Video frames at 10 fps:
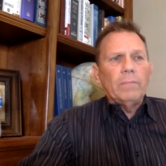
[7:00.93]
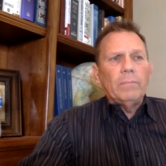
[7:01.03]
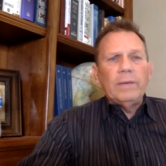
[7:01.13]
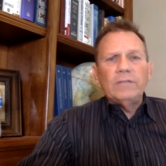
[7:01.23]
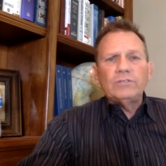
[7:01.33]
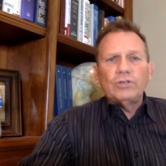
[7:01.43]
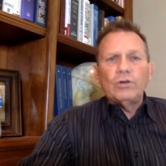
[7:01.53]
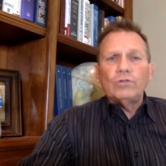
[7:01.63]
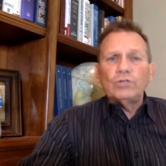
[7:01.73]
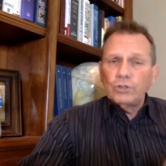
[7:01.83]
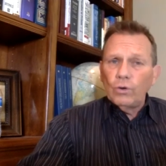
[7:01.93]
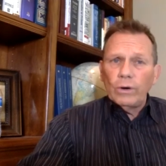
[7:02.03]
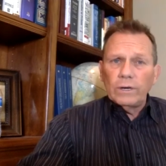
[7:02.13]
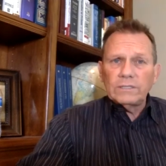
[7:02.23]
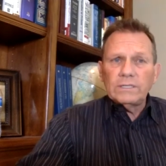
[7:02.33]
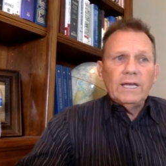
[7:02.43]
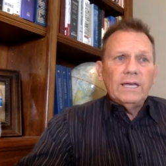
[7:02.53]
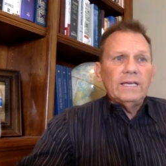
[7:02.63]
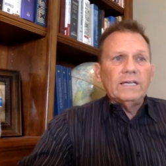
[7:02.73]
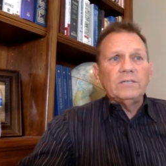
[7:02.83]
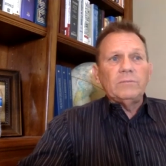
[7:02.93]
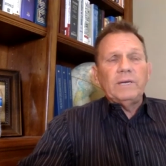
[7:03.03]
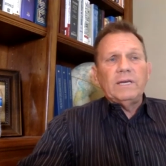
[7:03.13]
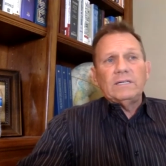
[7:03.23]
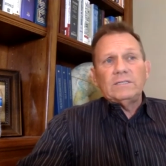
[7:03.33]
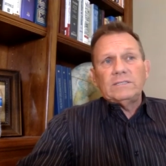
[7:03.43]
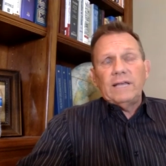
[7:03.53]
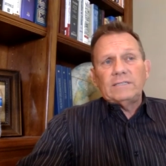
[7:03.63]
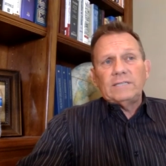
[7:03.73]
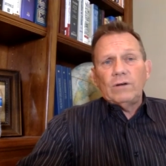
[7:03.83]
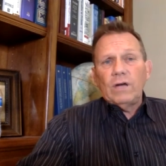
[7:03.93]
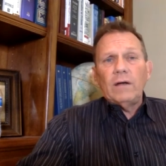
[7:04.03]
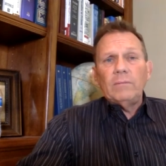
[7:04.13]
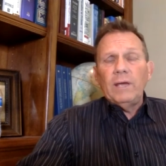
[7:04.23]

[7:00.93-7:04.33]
been so short? Is it because that's how God